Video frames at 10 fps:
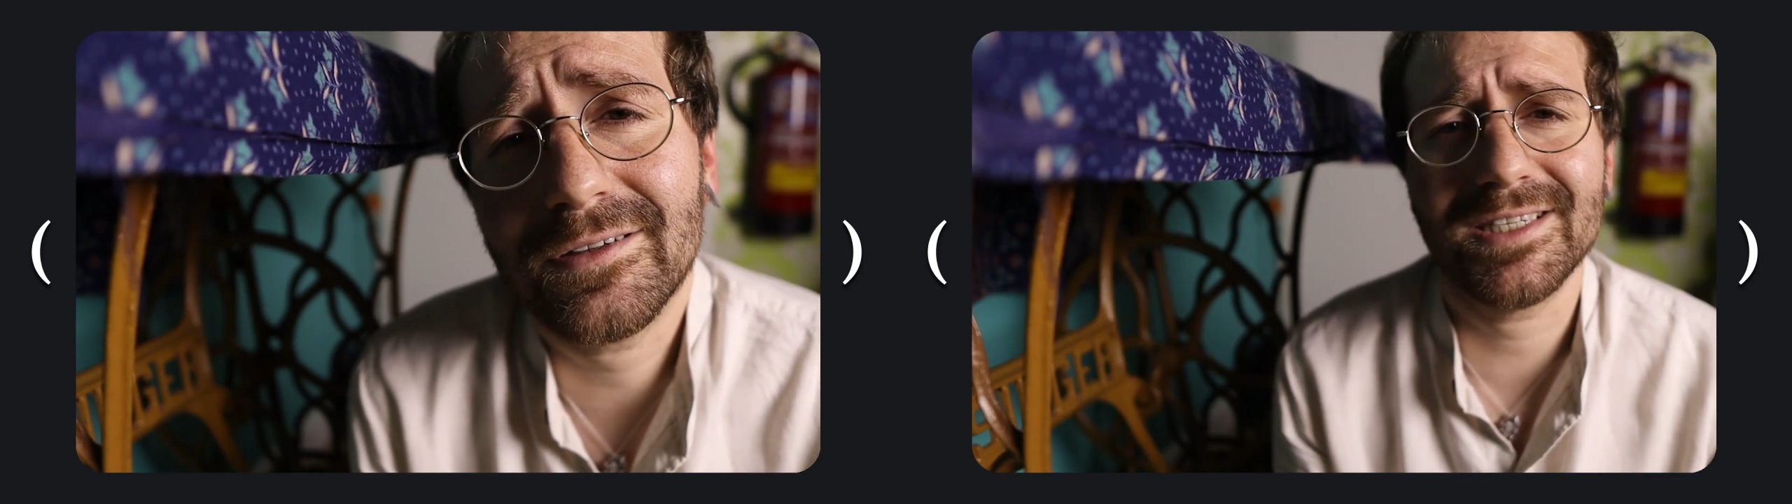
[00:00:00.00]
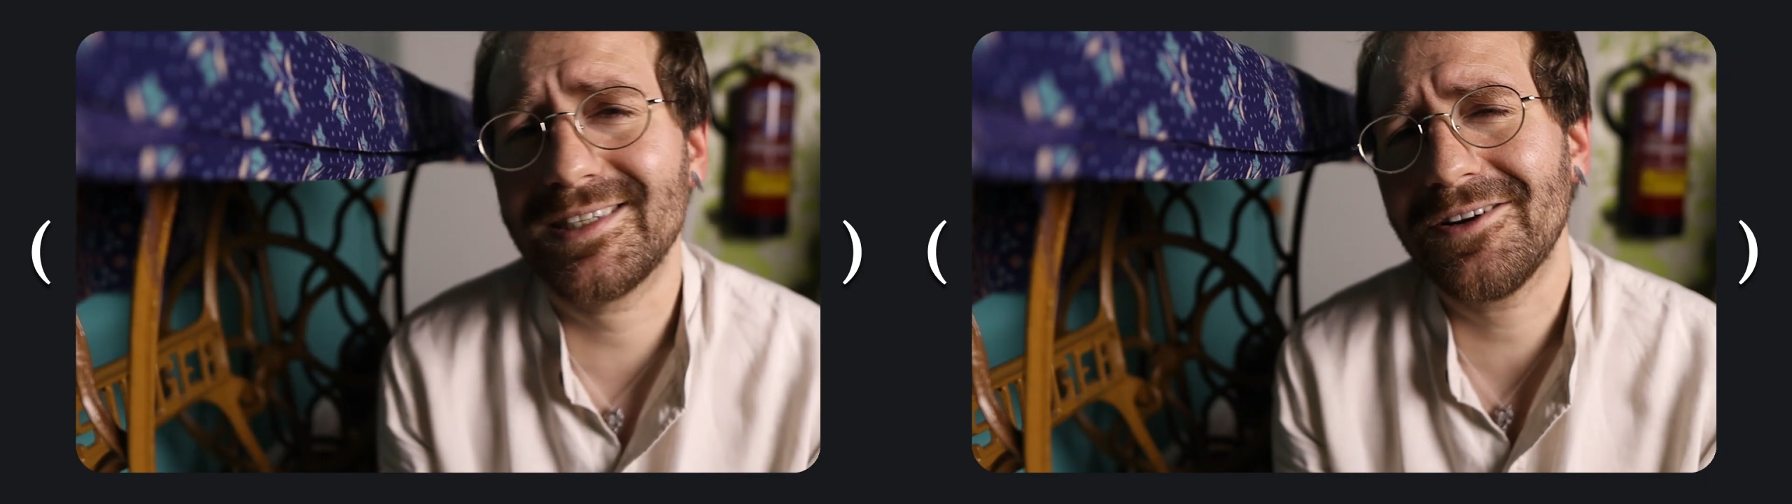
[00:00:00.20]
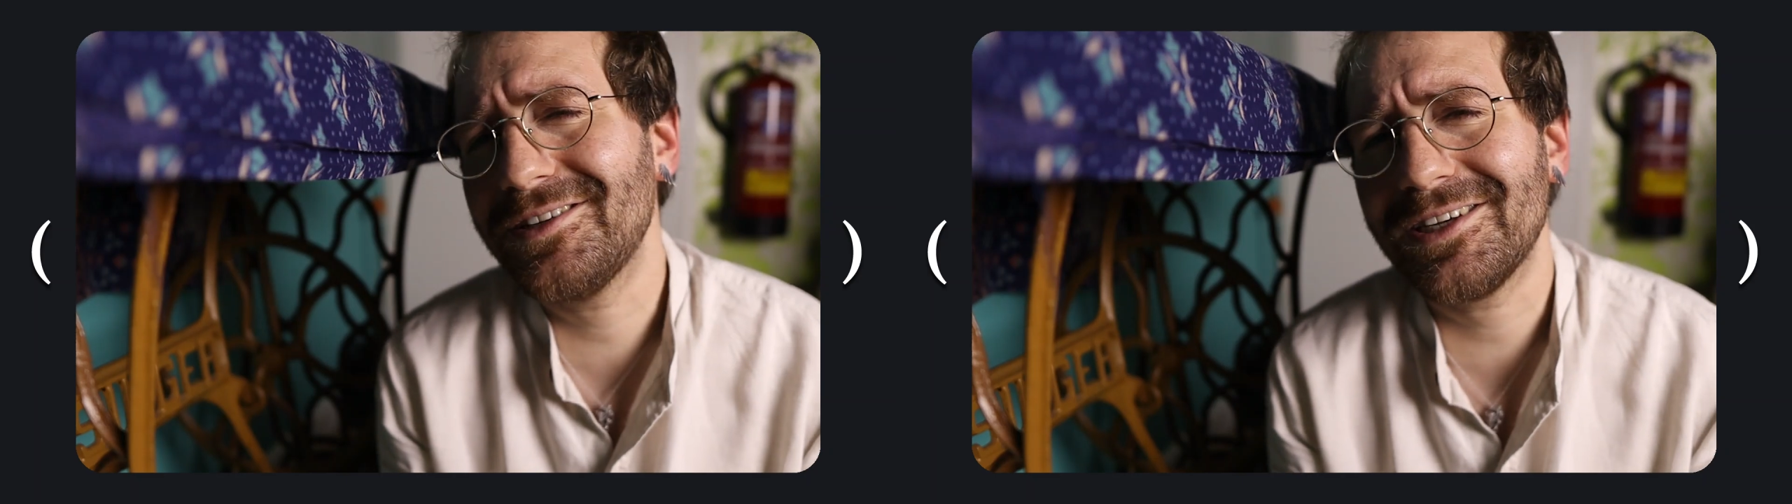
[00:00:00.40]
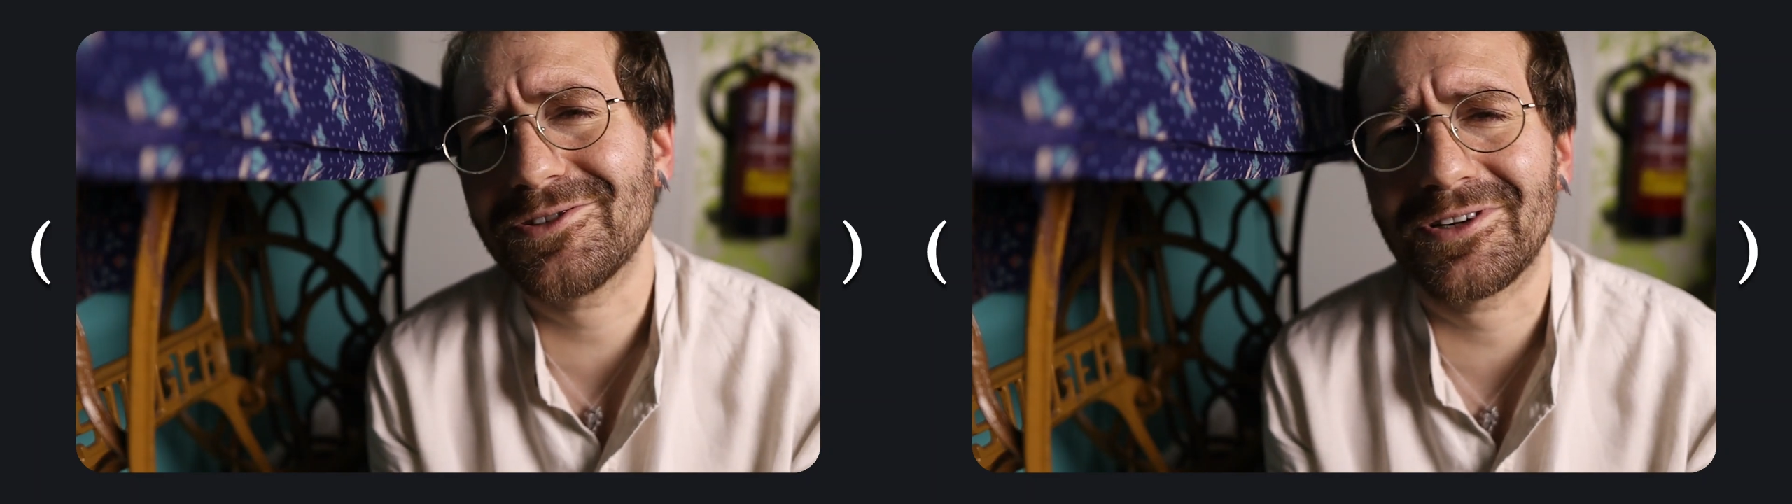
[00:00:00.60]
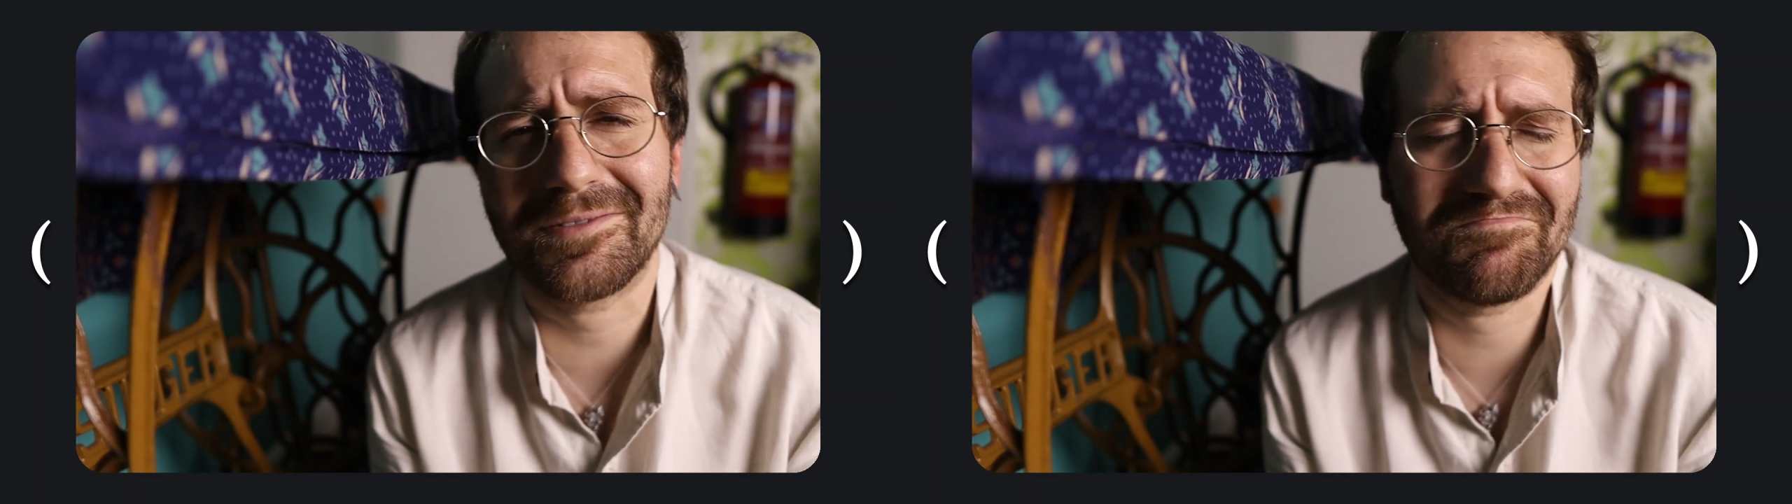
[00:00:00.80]
Sincerity
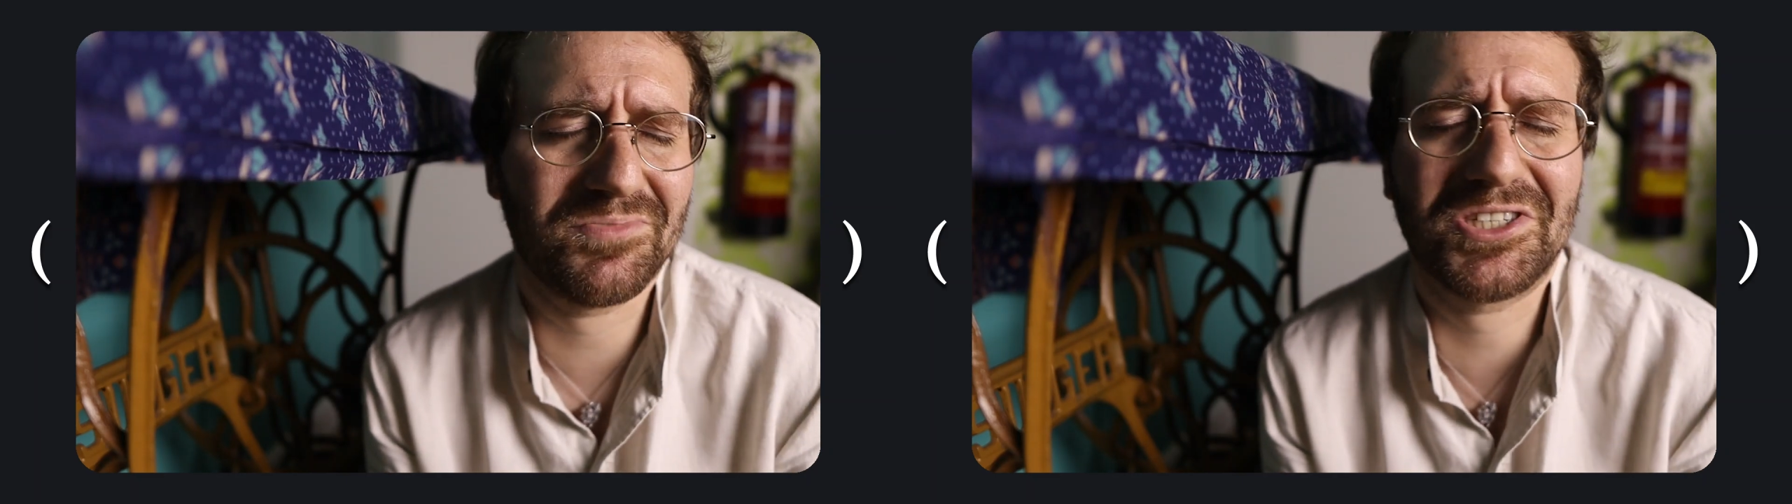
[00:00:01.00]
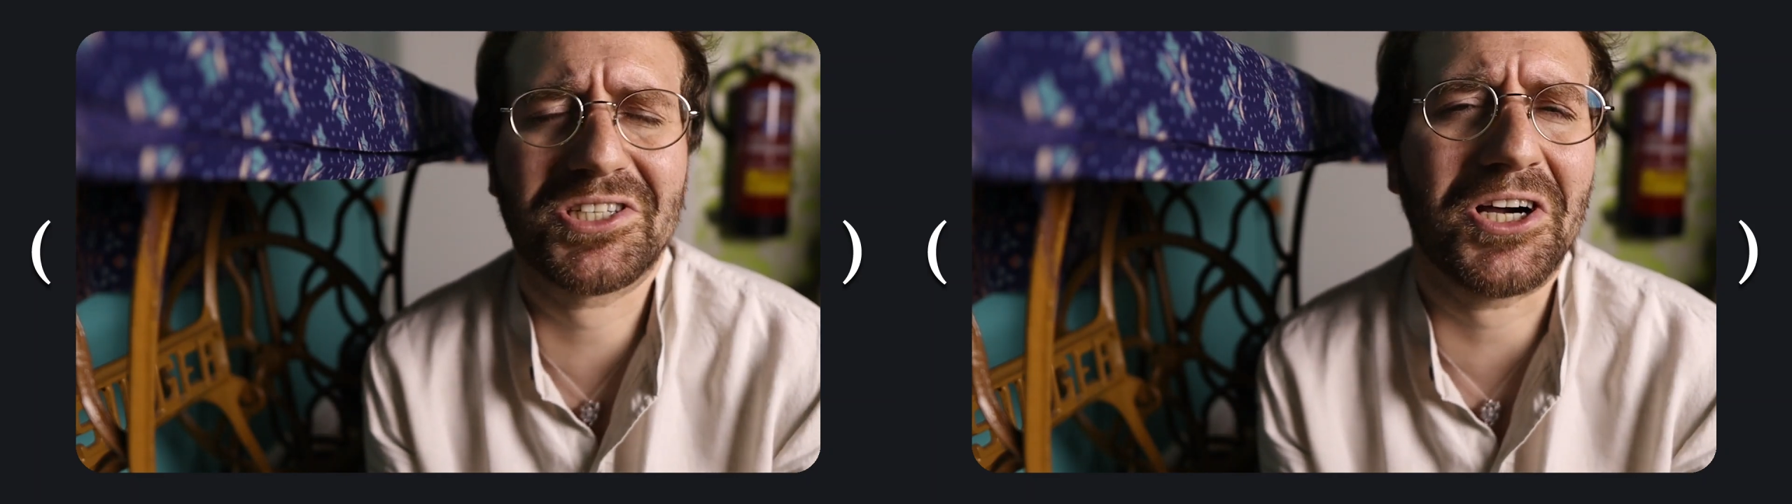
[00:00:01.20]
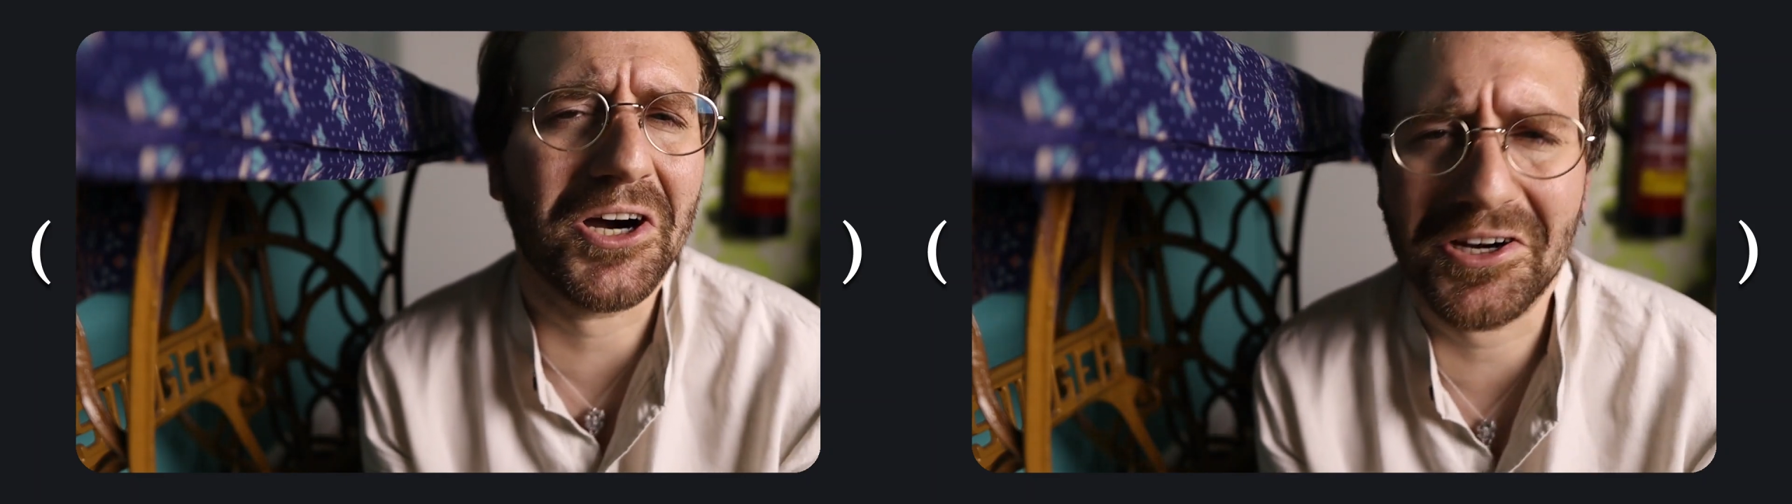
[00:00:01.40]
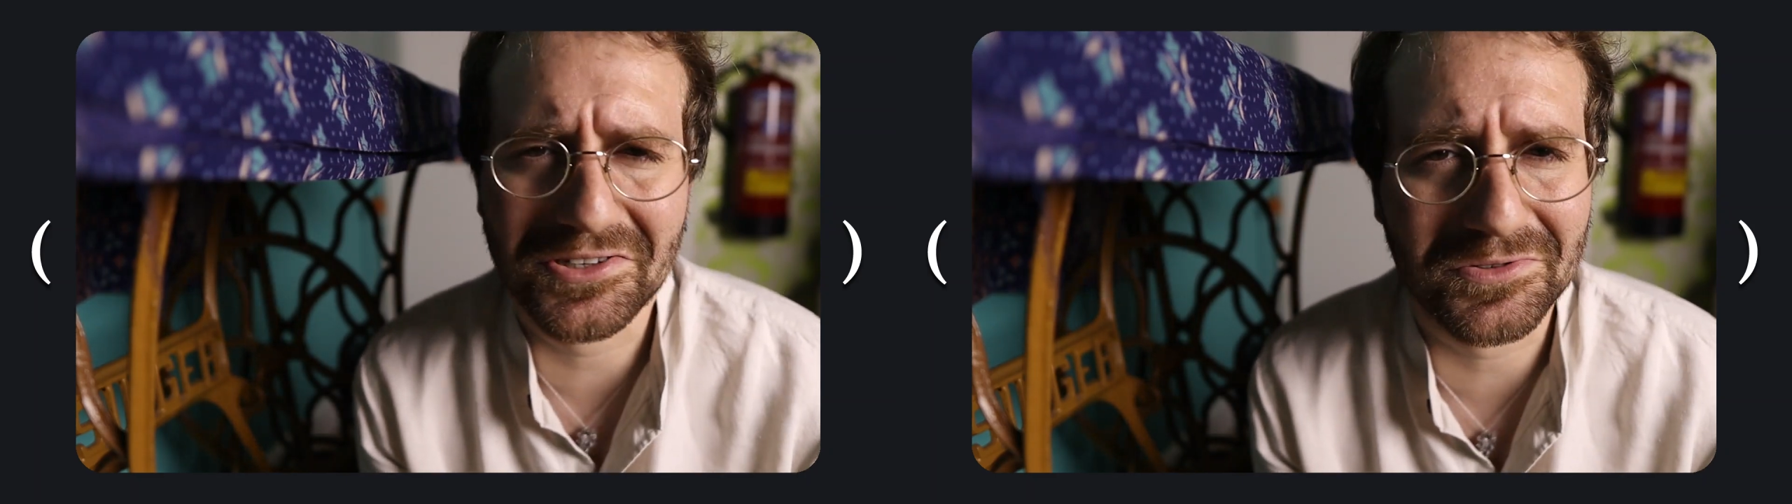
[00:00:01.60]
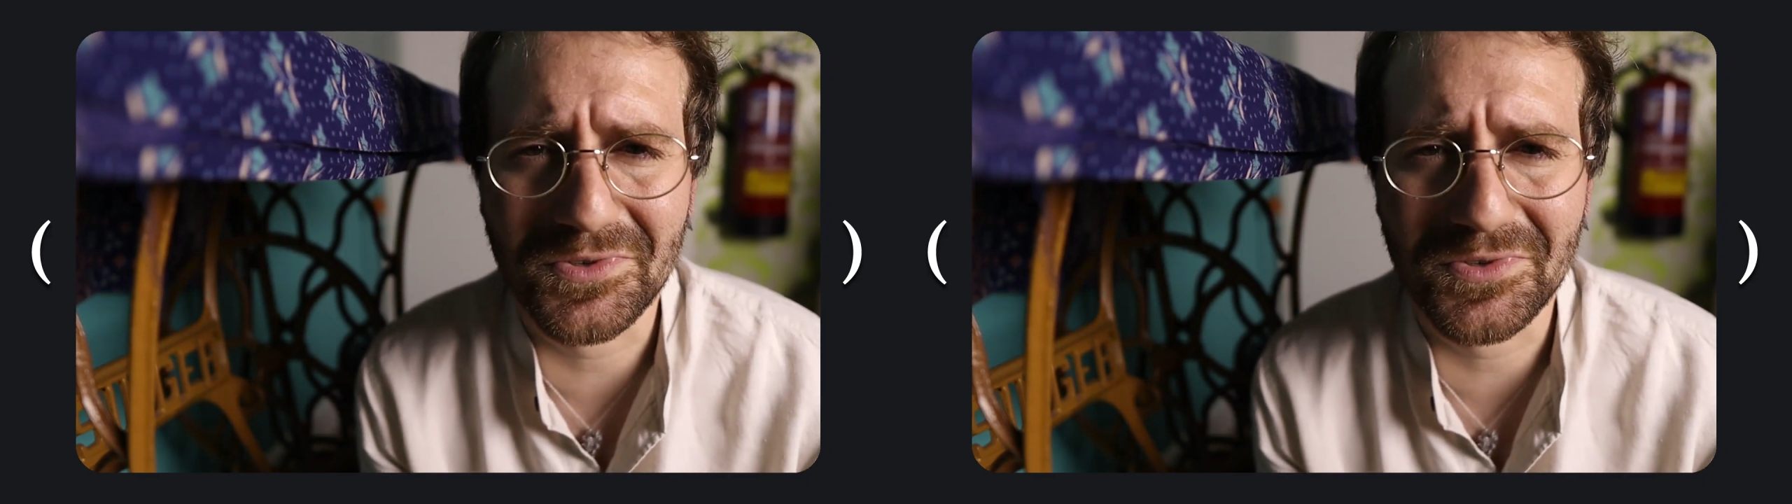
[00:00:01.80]
is not a scarce